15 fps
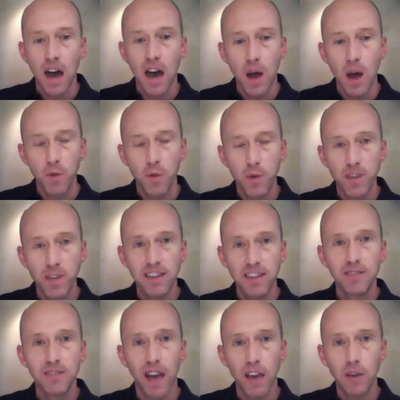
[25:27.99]
We did his
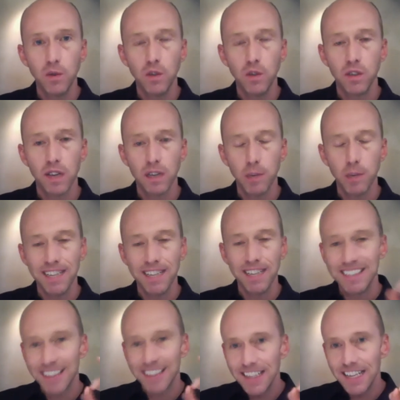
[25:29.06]
values assessment, and
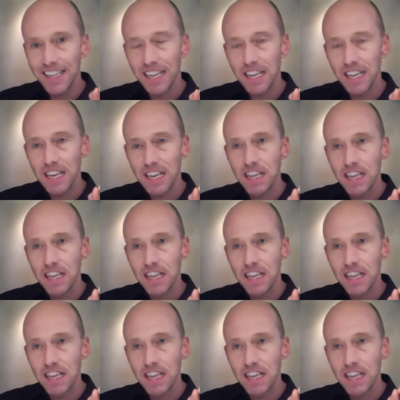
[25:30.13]
suddenly